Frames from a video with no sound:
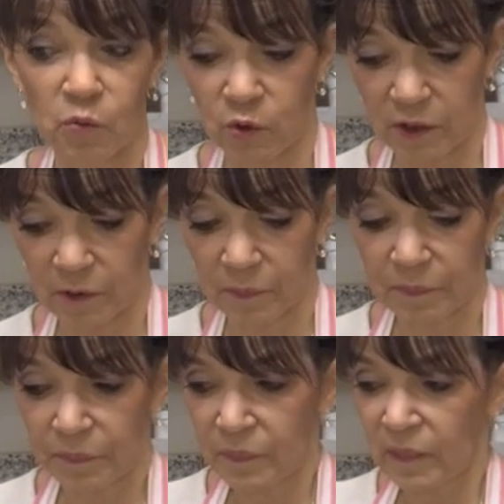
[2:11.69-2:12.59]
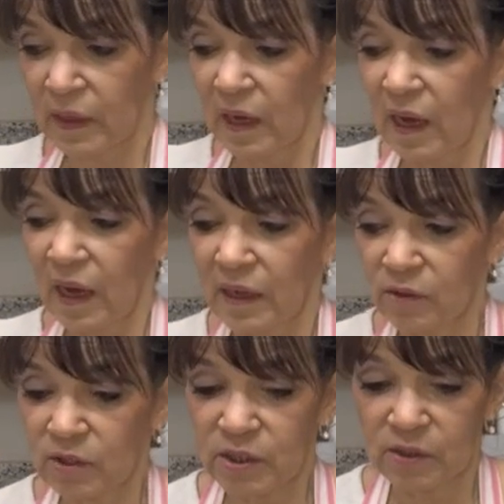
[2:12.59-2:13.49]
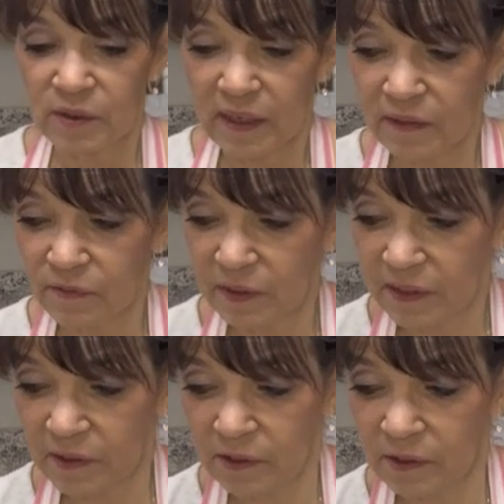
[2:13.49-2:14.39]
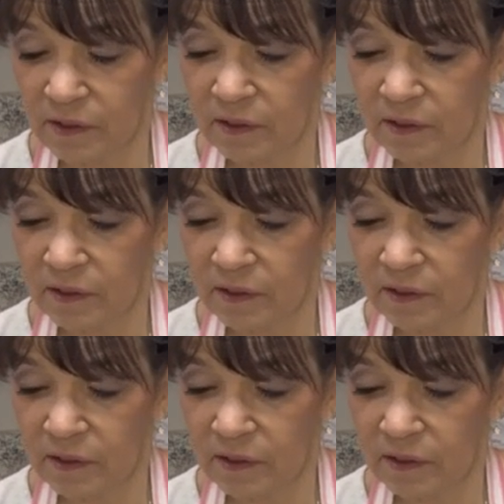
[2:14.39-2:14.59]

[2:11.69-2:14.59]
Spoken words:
oil. I also have here